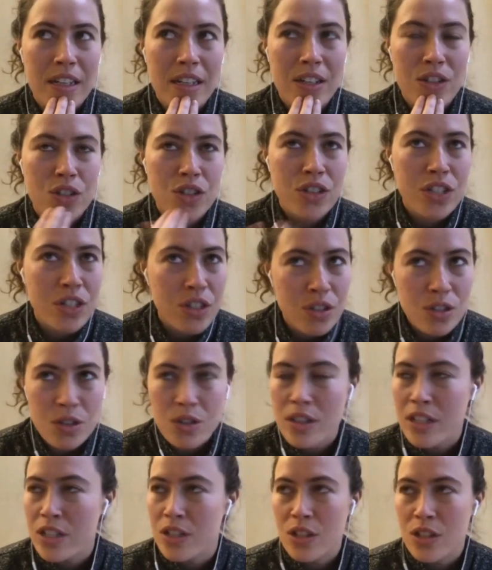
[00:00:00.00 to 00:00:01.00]
jiu-jitsu,
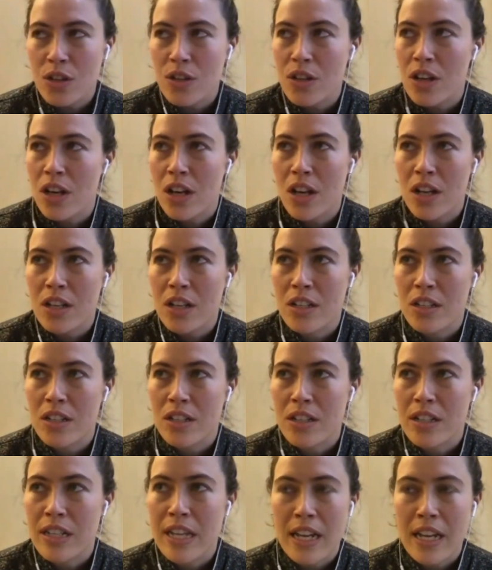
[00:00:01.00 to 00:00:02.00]
they don't earn
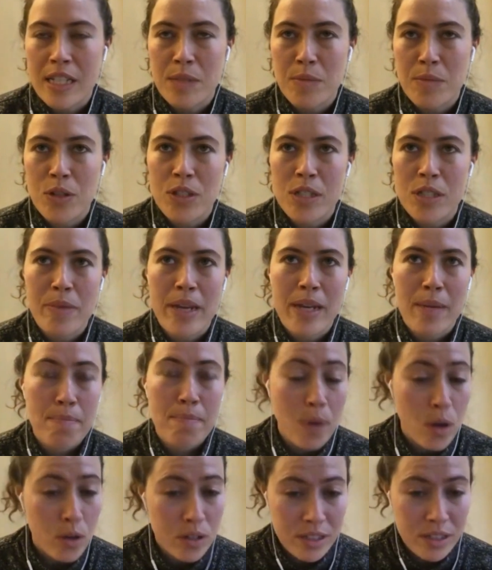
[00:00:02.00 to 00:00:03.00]
nearly as much as the men. In
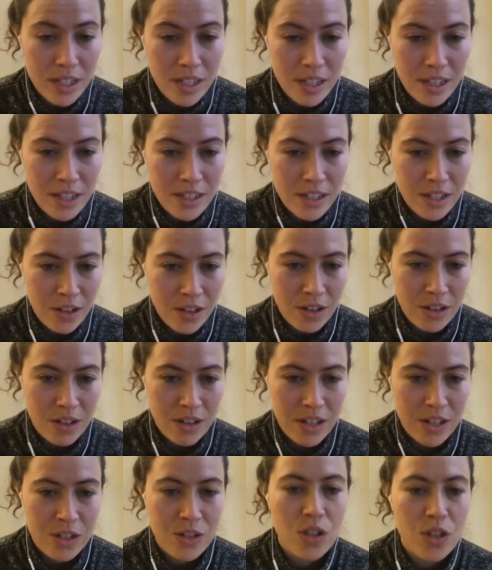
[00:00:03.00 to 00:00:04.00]
boxing, they don't.
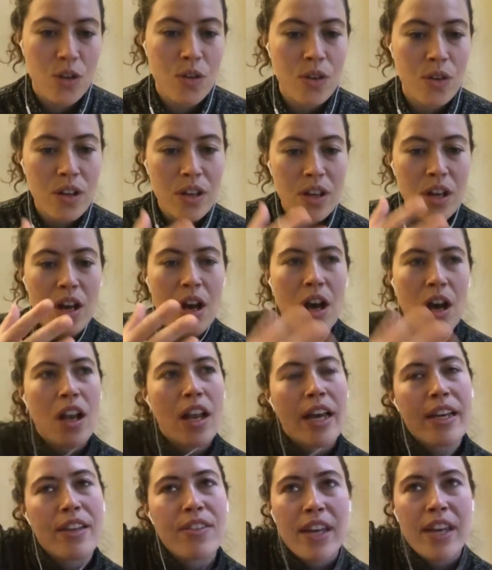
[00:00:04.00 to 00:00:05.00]
And so
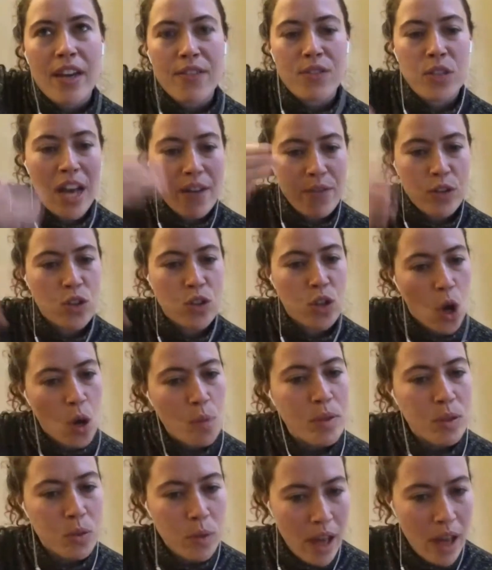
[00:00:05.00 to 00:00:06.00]
like they have to have a
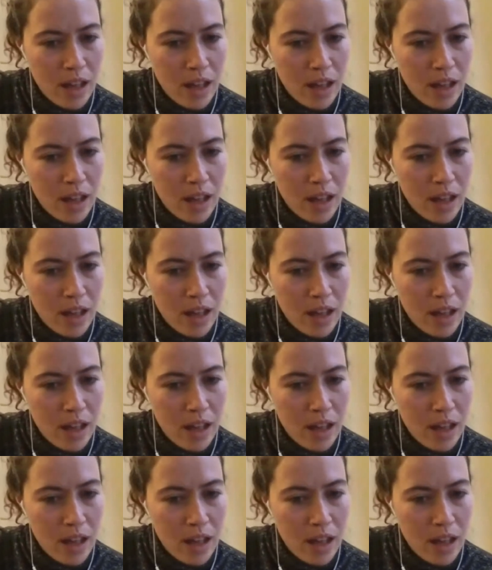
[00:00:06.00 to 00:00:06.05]
job as well.